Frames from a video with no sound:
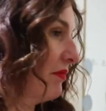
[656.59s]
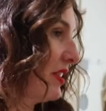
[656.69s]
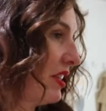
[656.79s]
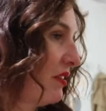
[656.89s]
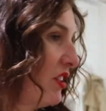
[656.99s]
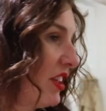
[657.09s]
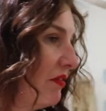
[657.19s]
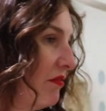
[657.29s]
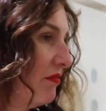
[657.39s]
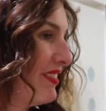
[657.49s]
So you
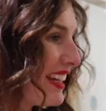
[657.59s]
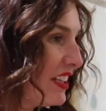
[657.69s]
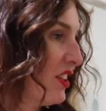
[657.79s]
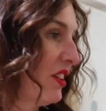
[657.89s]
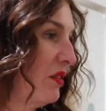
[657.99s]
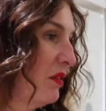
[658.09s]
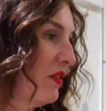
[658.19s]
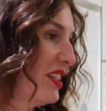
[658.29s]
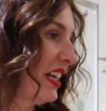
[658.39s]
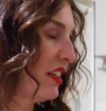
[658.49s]
don't need to in
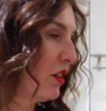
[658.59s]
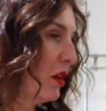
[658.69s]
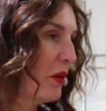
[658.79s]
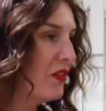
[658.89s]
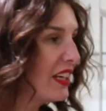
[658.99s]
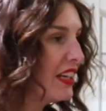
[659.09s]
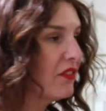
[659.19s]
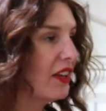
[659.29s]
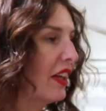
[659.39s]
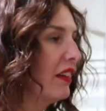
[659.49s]
the daytime, but of an
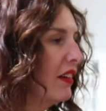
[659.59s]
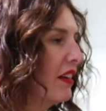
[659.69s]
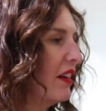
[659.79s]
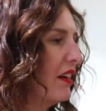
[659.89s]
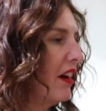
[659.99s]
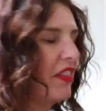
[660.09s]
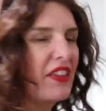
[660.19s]
evening, I